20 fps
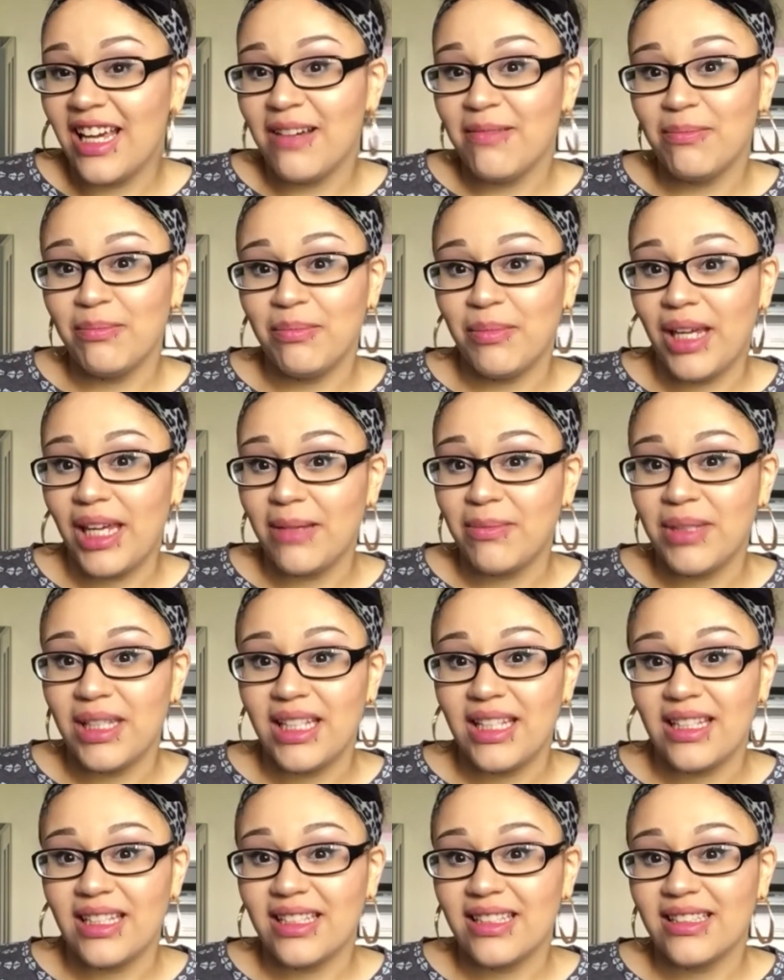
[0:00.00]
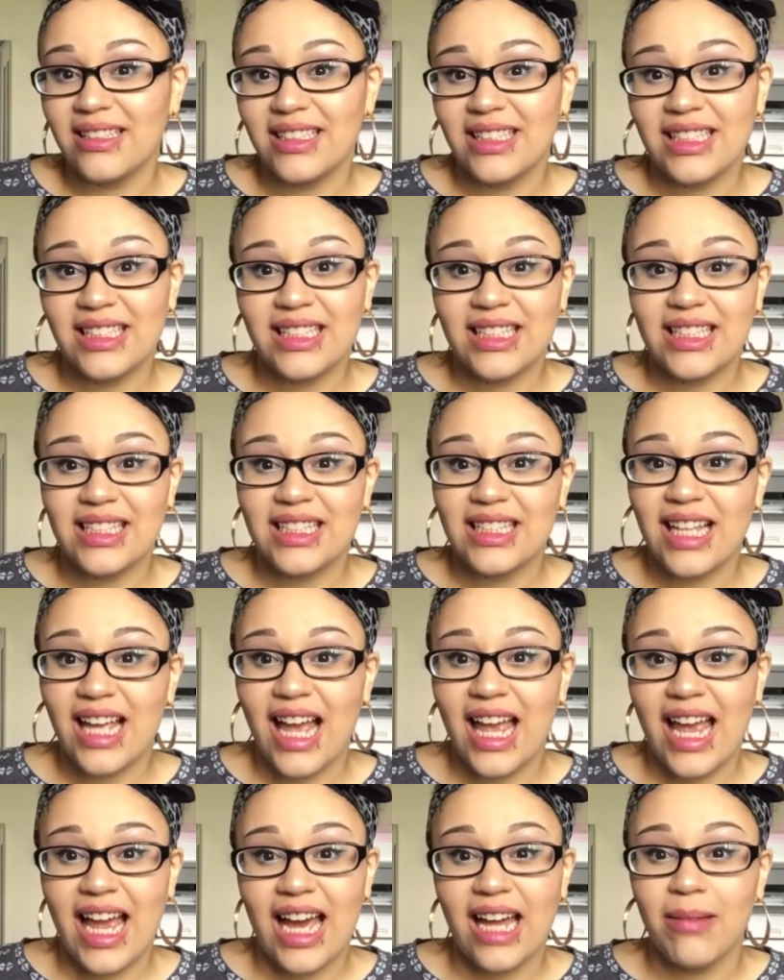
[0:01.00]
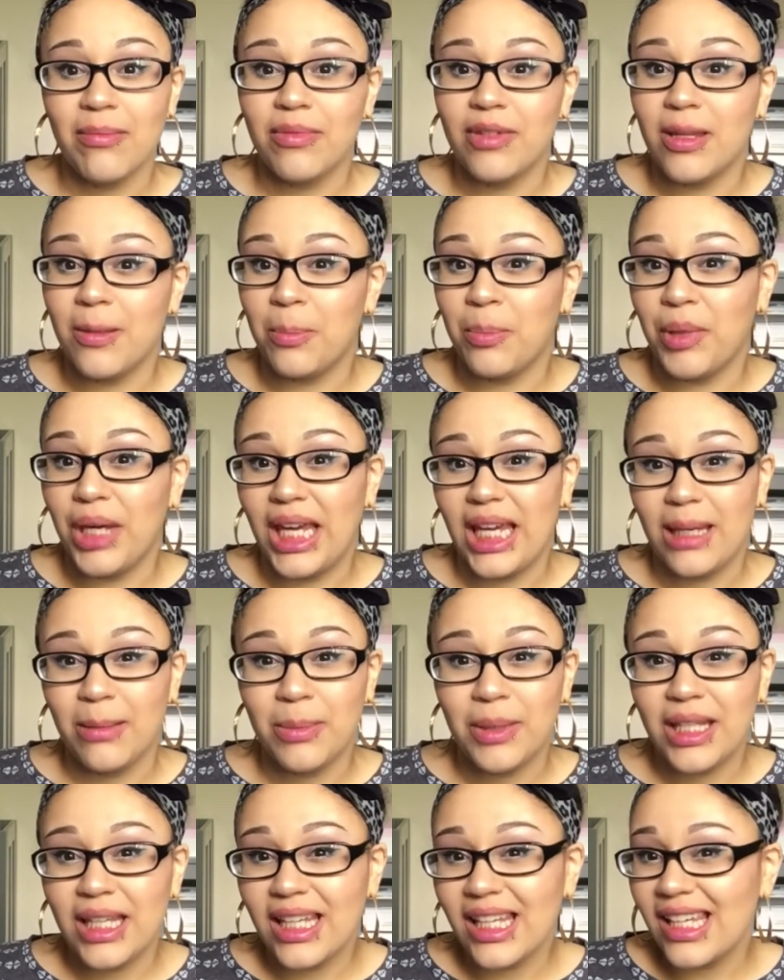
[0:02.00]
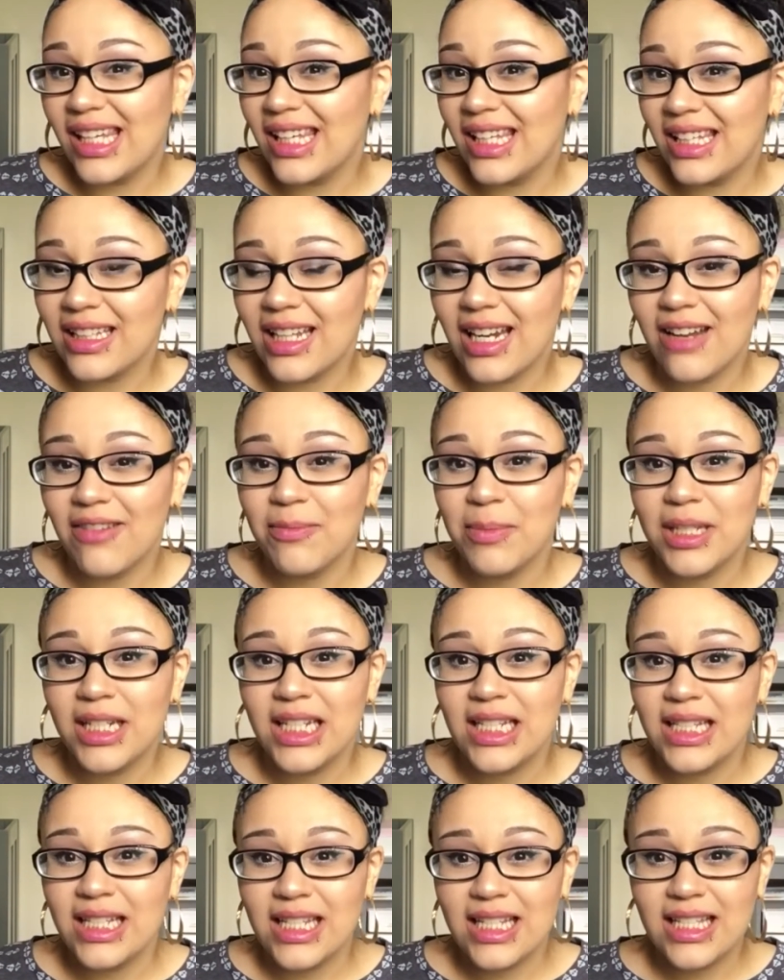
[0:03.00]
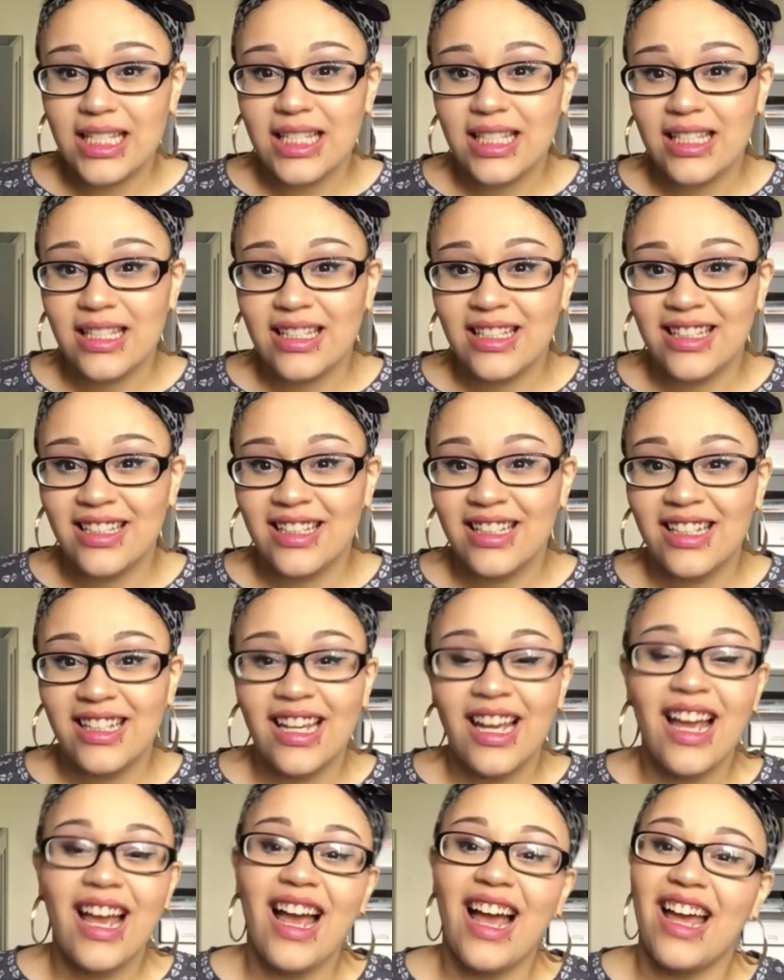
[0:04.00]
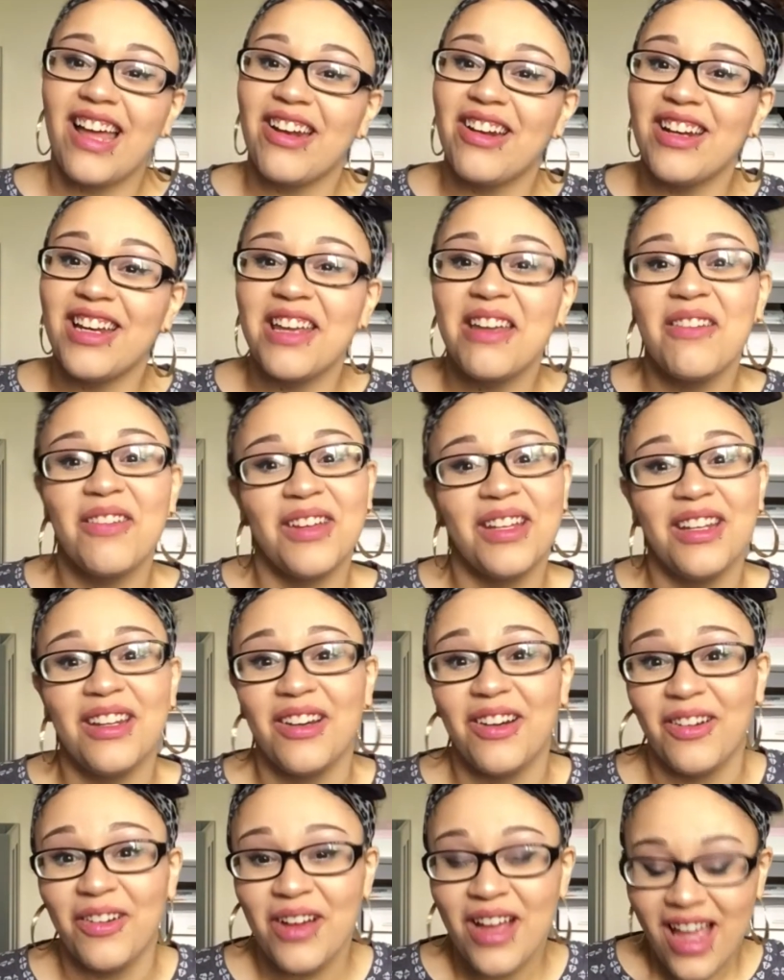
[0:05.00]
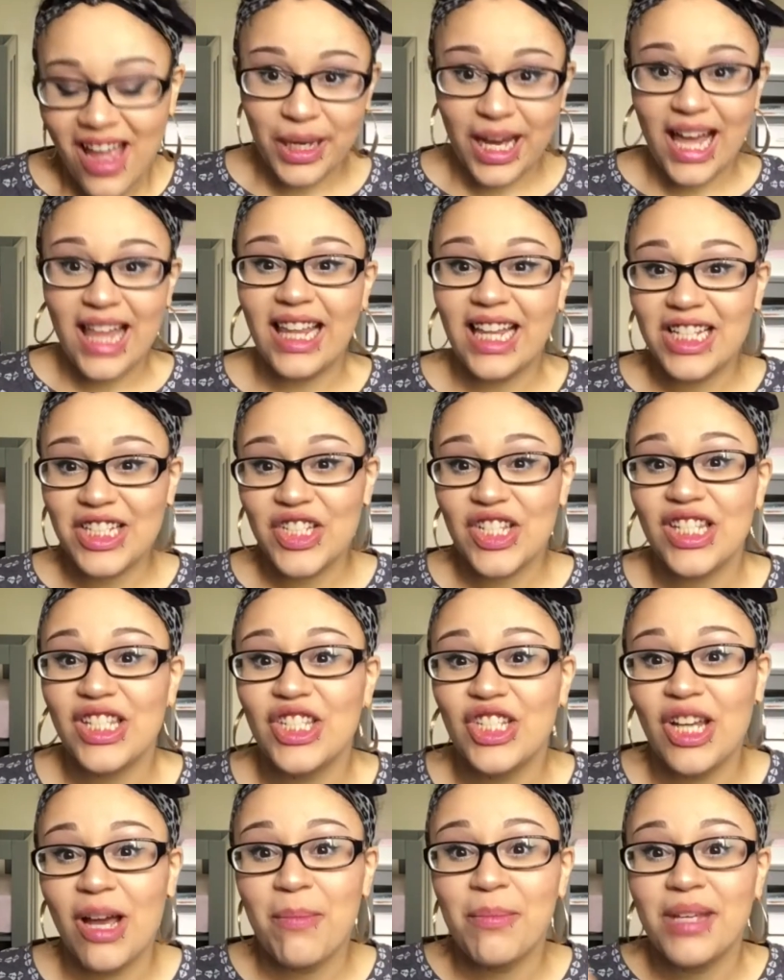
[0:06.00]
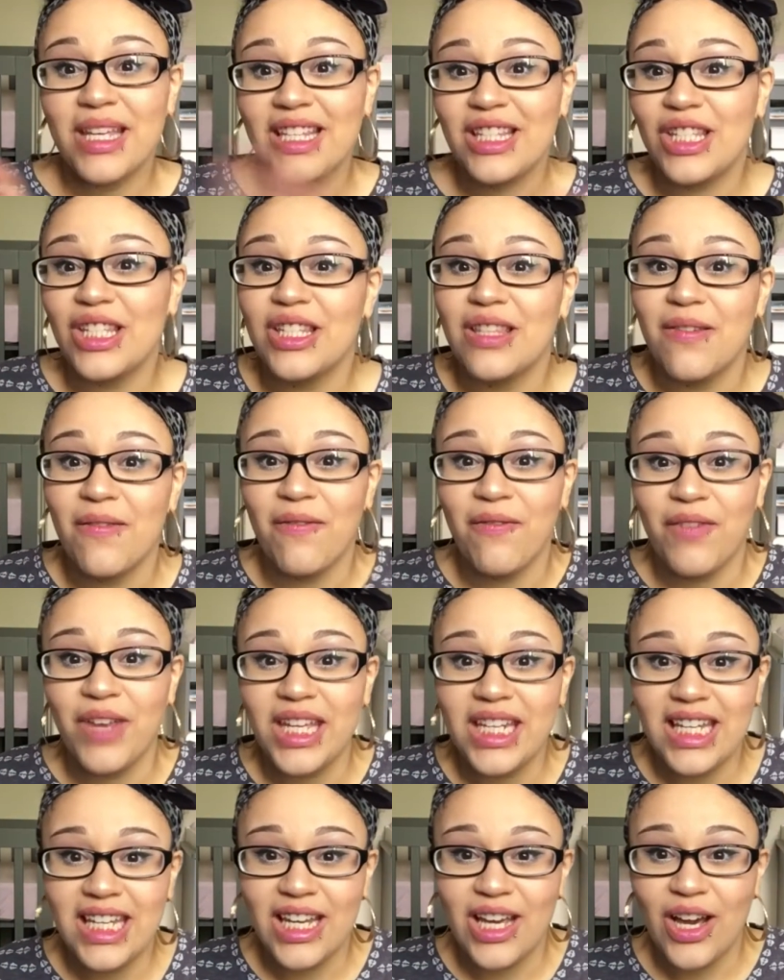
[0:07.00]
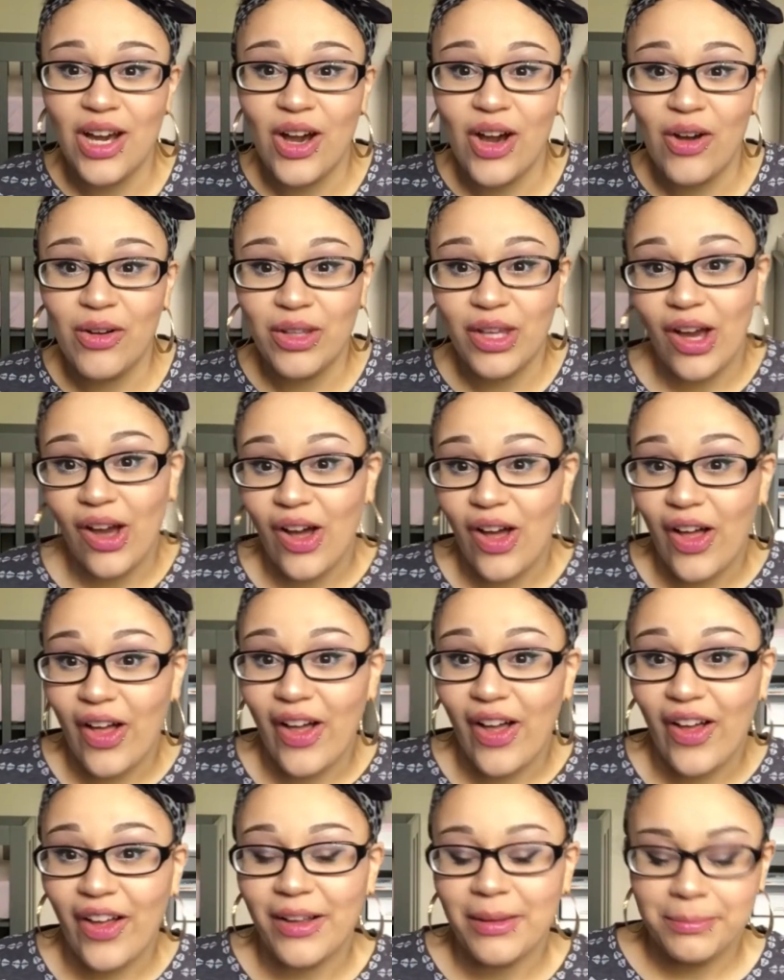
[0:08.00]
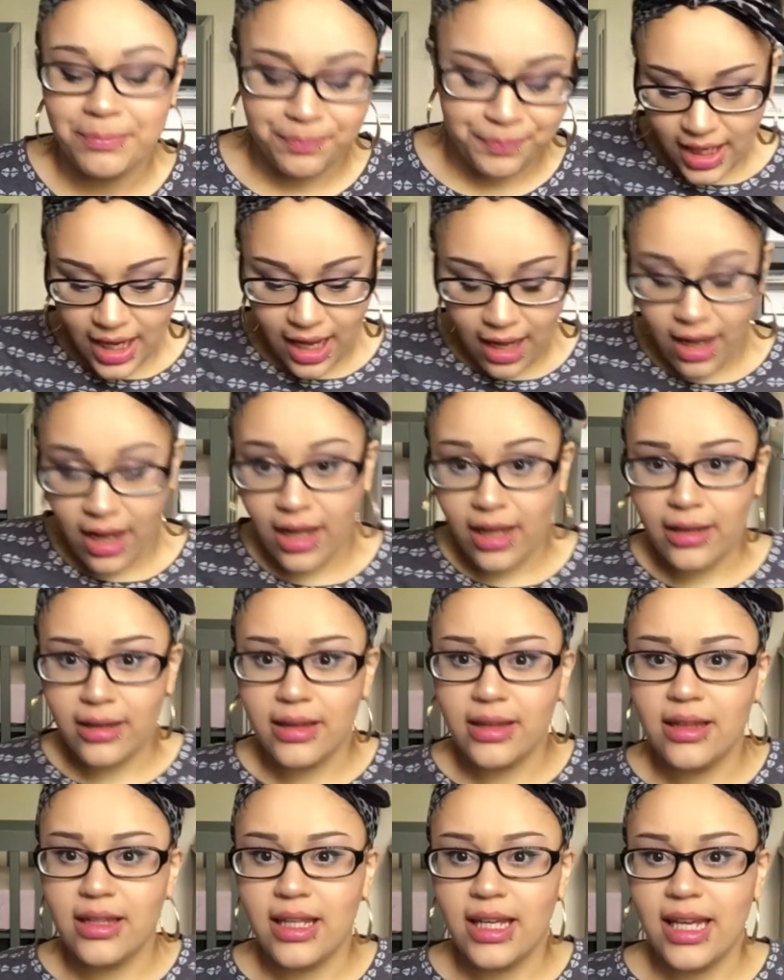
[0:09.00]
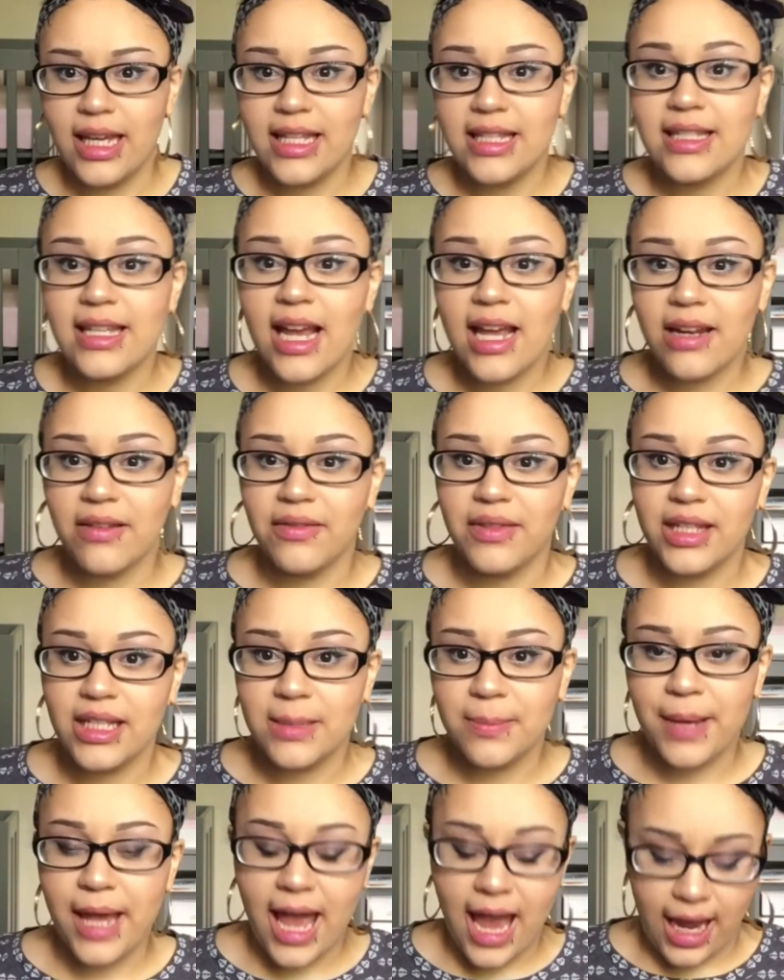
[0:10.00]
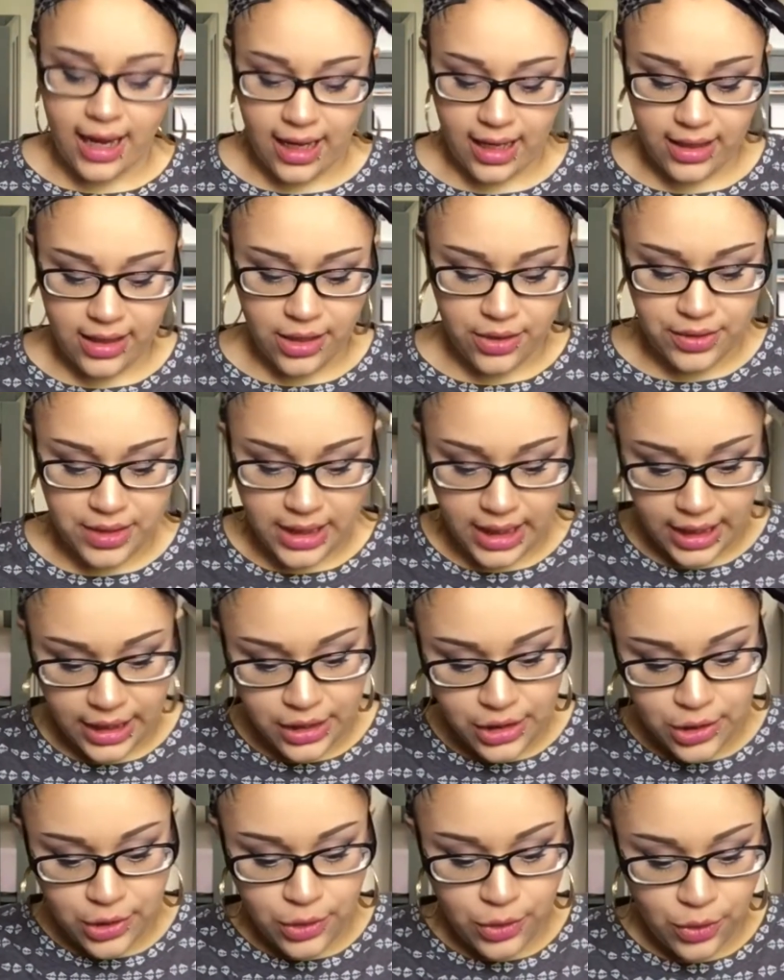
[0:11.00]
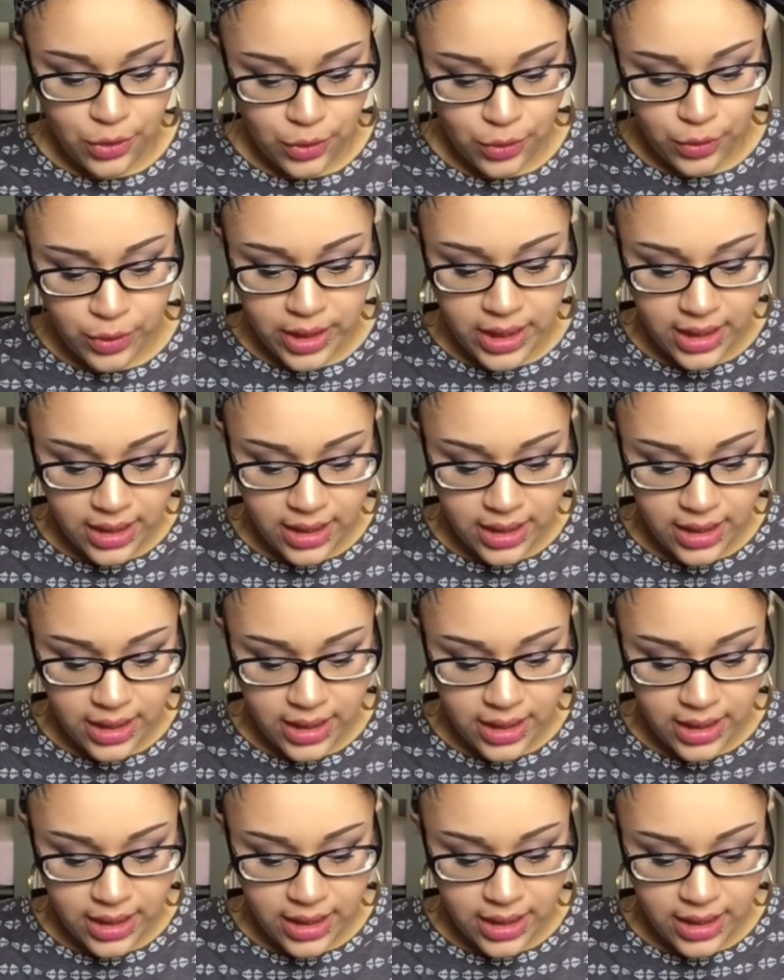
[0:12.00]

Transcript: maybe since I had the baby that I've been in this. I don't even know. But let's just jump into the video, y'all. On the inside of this bag, there's like two